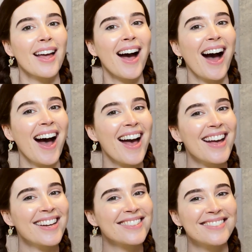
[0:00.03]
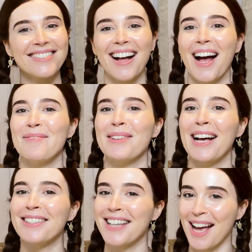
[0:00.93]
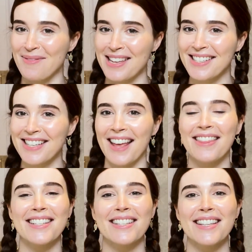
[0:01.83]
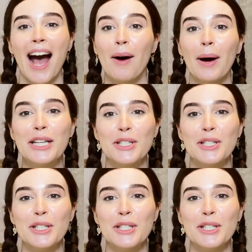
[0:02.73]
Hi, I'm Nell Diamond, and this is how I